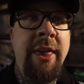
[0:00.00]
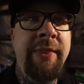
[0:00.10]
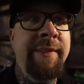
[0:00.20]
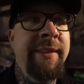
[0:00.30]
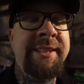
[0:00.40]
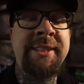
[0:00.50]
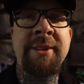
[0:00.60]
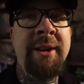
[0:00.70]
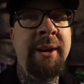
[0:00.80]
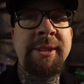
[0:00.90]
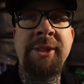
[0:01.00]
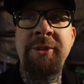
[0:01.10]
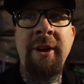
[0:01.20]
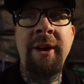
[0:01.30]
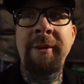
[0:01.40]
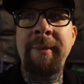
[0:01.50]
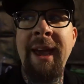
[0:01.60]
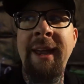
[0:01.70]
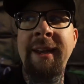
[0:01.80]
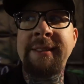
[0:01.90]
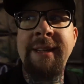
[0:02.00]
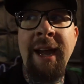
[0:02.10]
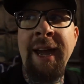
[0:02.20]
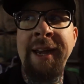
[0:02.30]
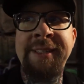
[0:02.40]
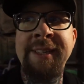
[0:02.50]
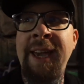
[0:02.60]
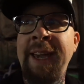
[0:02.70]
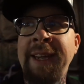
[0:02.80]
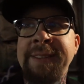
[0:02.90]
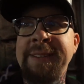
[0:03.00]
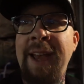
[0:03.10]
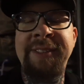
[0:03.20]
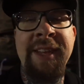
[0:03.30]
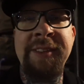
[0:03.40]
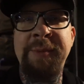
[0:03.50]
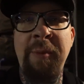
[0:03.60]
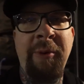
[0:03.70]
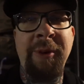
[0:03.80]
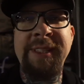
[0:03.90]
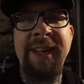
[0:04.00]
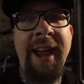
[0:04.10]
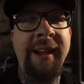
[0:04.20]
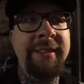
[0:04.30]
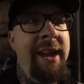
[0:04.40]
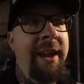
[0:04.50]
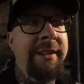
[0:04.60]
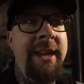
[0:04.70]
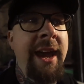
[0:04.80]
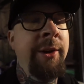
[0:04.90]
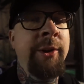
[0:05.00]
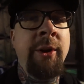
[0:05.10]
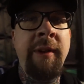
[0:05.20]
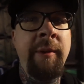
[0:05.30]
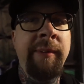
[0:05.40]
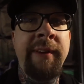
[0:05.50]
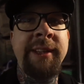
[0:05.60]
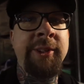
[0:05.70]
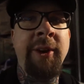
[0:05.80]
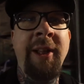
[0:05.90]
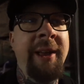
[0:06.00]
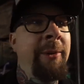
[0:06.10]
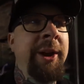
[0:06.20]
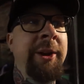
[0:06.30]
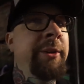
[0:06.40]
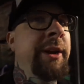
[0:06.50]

The event's still going strong, man. I gotta say, I've said this before today, outdoor vape events are all I want to do